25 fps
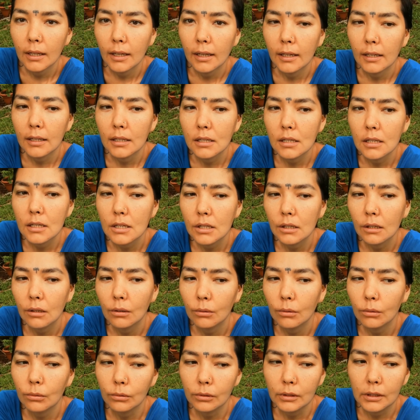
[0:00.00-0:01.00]
and
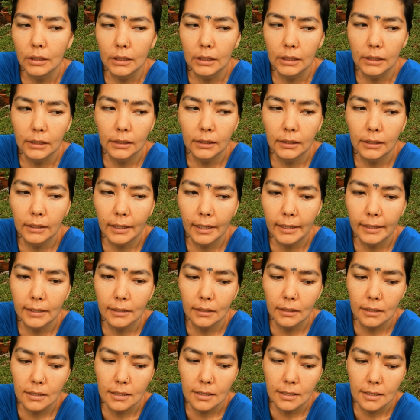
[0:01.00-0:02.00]
all the
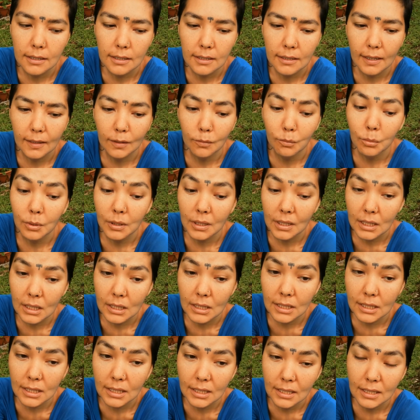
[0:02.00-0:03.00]
kindness and
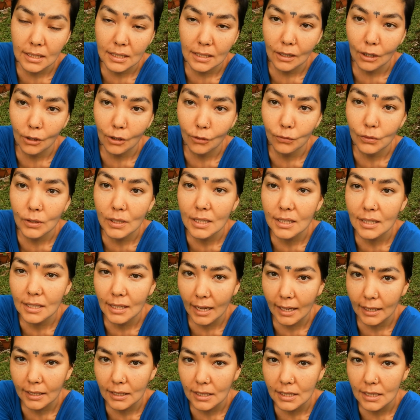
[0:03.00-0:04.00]
peace of this
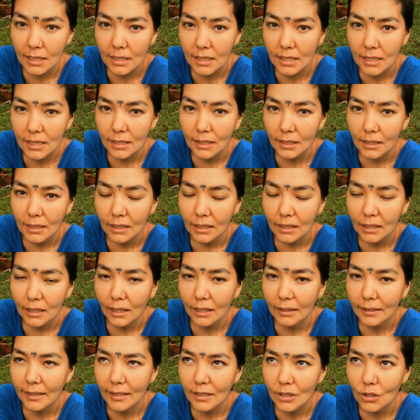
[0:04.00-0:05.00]
land.
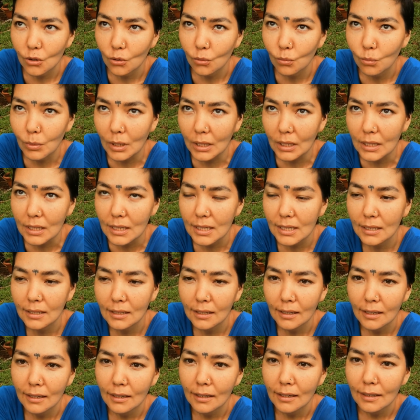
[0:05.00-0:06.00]
And I don't mean
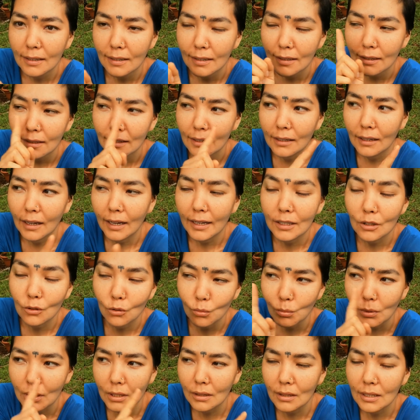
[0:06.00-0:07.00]

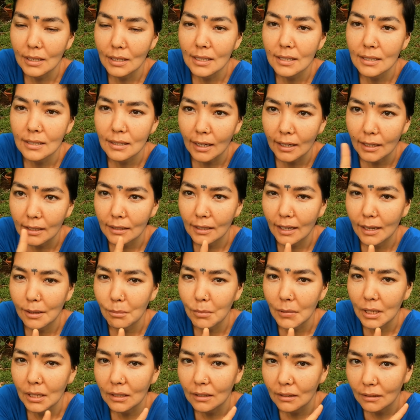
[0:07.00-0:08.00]
this land, I
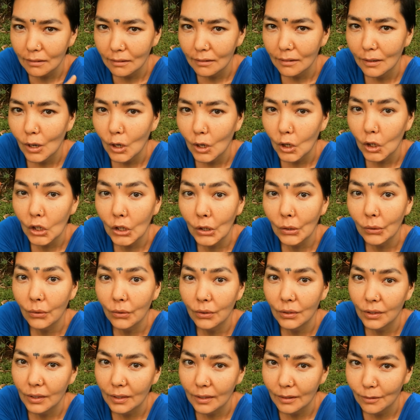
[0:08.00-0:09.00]
mean
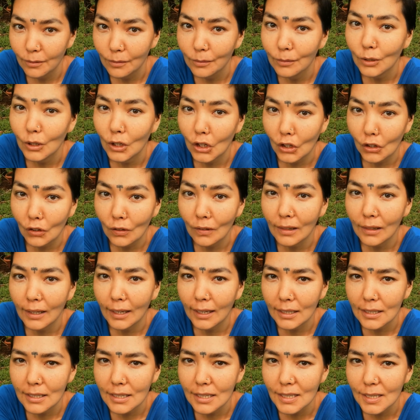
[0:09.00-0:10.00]
earth
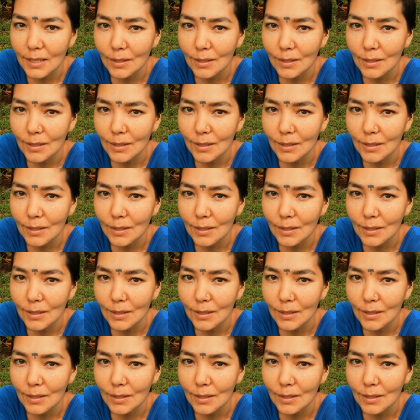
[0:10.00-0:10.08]
land.